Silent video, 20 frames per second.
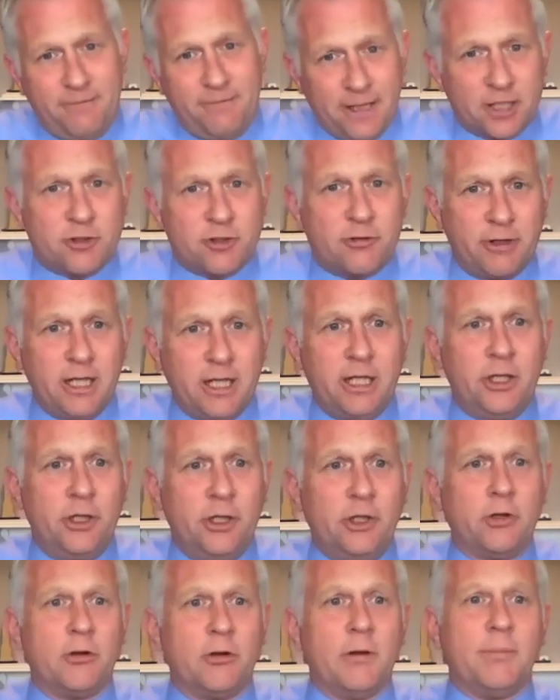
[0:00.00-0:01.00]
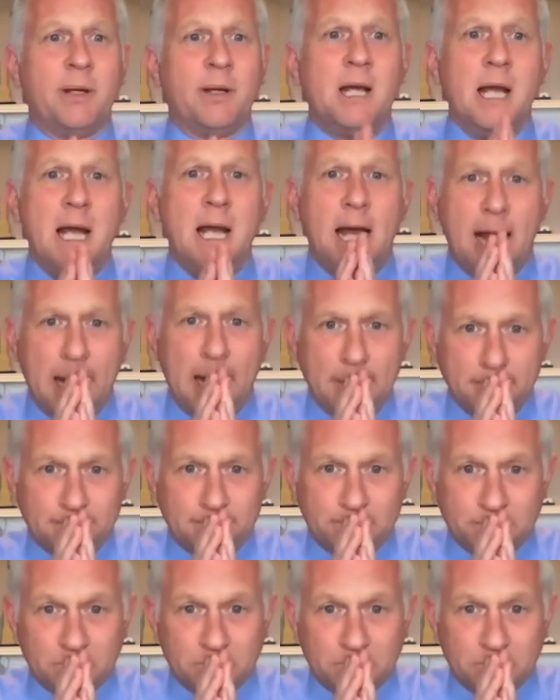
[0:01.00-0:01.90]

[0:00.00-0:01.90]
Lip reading: victory in Europe. And